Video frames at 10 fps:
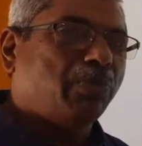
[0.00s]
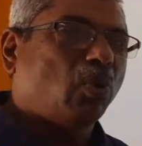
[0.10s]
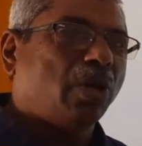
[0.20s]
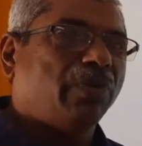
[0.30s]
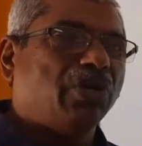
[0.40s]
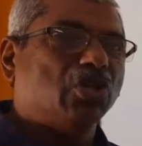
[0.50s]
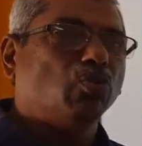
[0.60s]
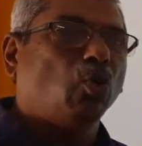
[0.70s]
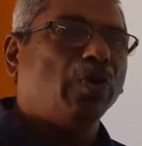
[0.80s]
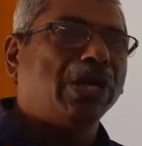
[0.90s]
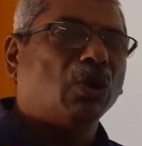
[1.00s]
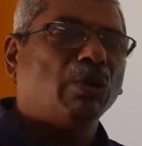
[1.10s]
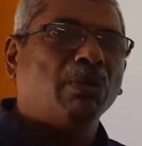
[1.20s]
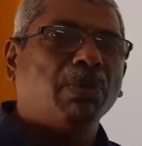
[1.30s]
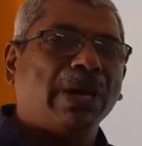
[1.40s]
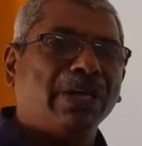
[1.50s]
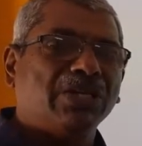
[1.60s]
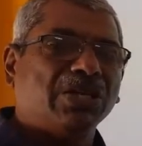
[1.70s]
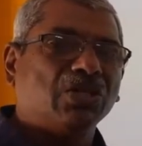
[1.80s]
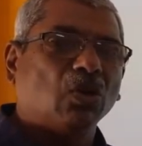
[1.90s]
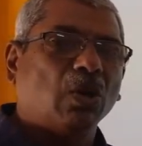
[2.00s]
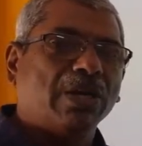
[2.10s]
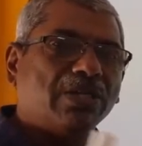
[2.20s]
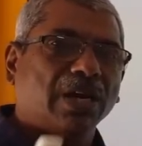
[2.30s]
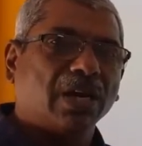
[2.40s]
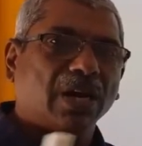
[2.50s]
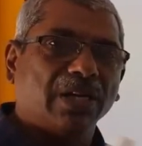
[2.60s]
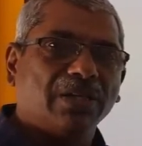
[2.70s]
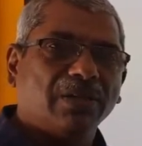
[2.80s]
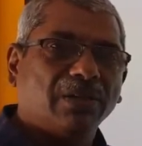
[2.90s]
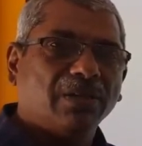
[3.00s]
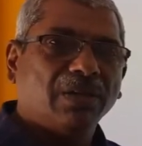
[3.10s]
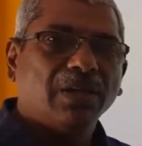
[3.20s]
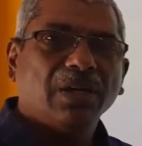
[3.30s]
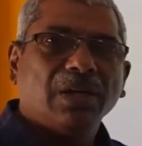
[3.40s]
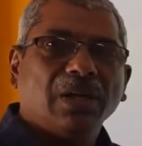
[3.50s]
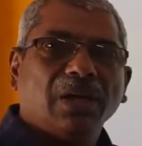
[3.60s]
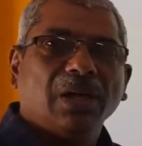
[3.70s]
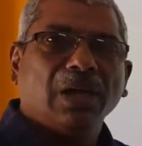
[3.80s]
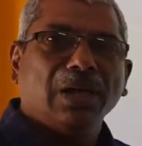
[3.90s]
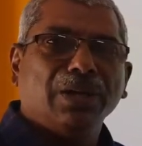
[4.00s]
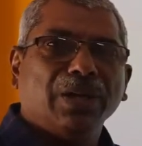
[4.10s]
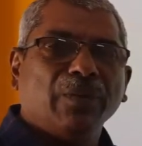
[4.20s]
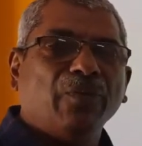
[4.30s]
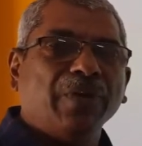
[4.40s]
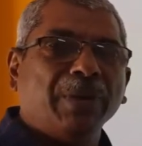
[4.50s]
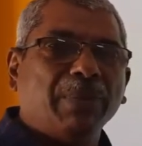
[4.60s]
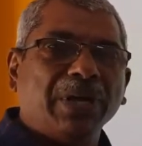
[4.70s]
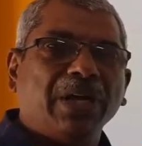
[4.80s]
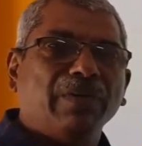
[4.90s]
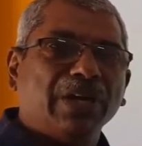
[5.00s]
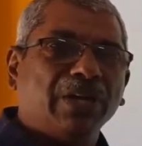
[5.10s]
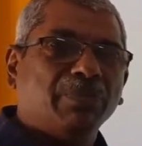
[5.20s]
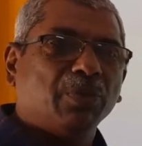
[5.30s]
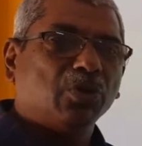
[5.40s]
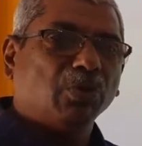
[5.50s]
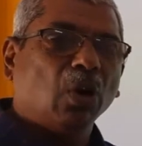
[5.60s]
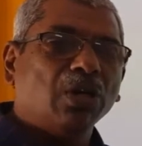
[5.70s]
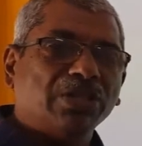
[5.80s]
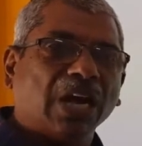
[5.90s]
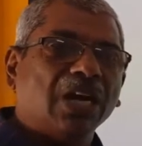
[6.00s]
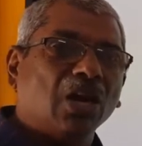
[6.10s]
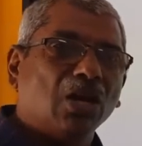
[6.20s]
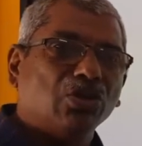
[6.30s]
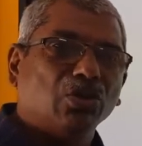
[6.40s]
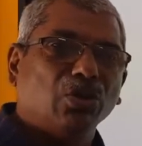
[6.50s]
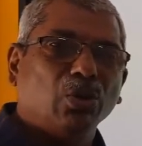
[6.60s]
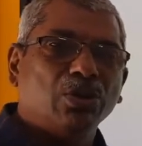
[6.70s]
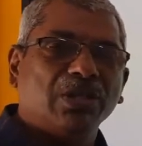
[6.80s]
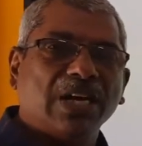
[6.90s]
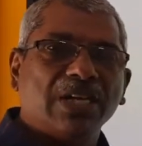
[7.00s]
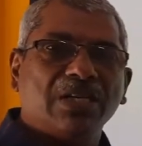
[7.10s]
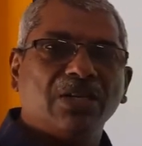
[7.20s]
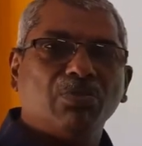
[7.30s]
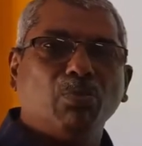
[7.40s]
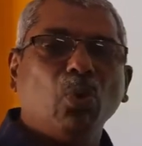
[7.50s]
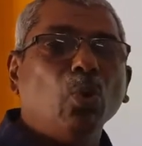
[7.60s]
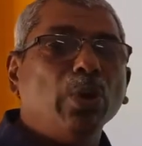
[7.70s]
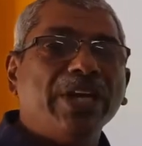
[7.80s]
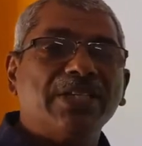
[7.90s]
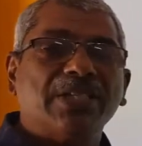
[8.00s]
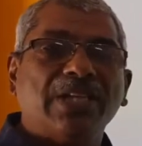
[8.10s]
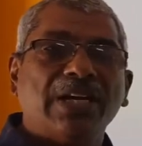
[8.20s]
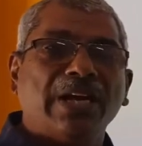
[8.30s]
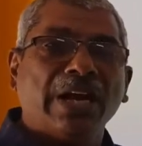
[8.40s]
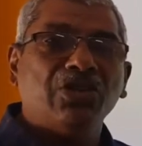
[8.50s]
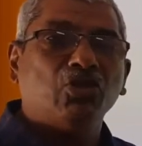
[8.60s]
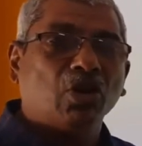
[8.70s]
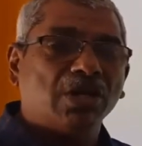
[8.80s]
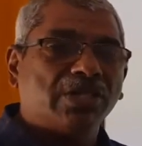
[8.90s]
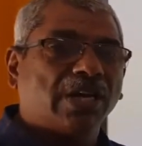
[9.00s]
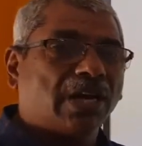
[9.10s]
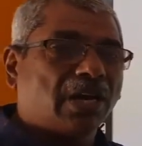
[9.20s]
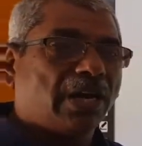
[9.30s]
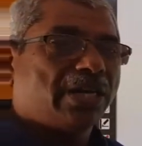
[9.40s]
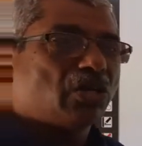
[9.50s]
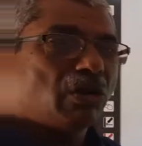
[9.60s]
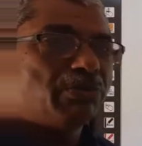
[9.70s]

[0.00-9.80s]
body which is moving around a planet is called a satellite. And everybody, even a small child, also knows that moon is the natural satellite of